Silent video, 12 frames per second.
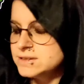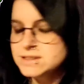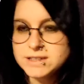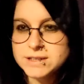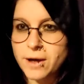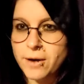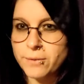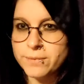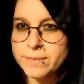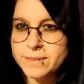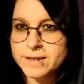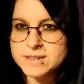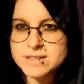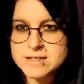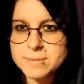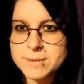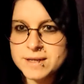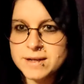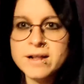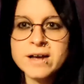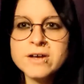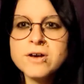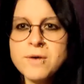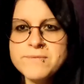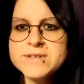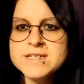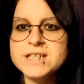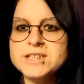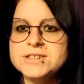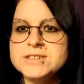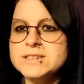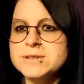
So it's just going to be like a conversation.